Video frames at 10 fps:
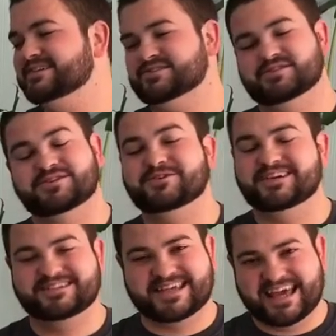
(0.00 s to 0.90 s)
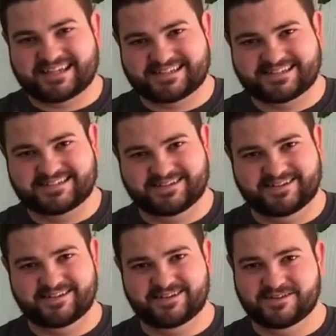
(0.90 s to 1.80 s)
So Laura takes
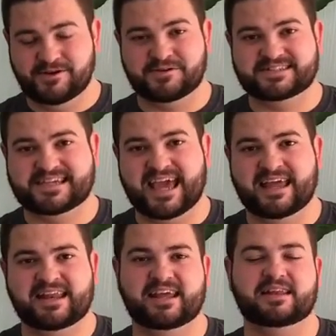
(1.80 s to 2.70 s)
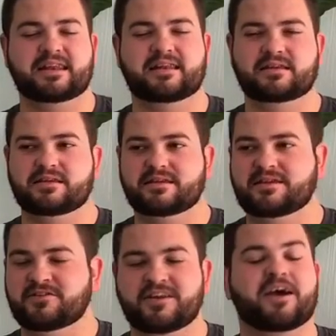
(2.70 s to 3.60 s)
Logan's hand and
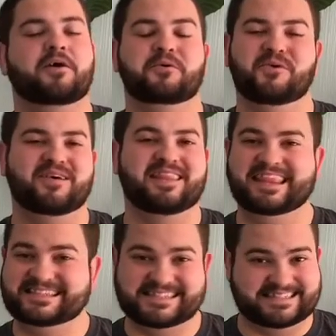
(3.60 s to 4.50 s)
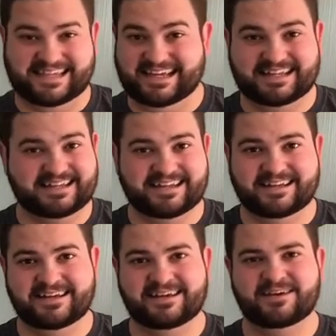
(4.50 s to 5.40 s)
this is it.
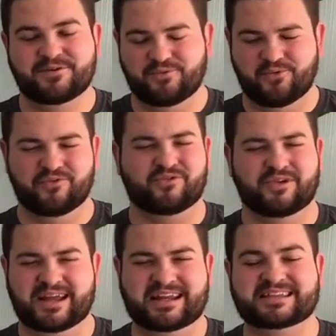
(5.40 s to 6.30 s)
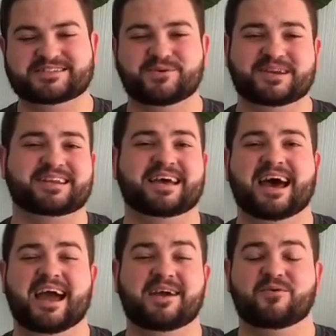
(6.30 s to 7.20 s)
Wolverine is going to
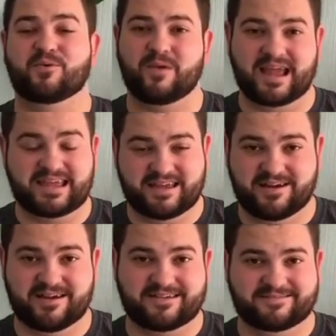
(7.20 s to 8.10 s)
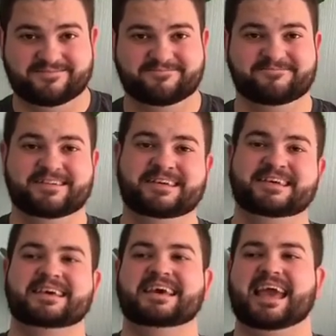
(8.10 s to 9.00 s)
die right here.
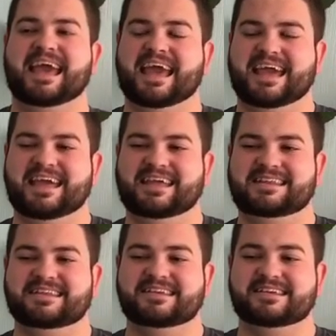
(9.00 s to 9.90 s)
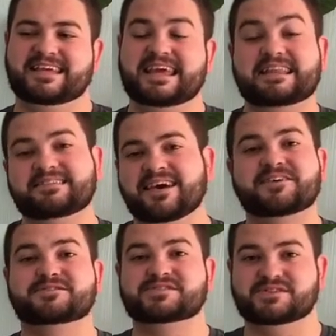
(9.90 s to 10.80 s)
And he
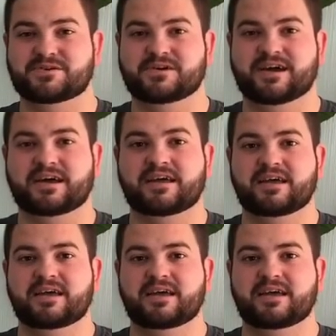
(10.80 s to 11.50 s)
tells Laura,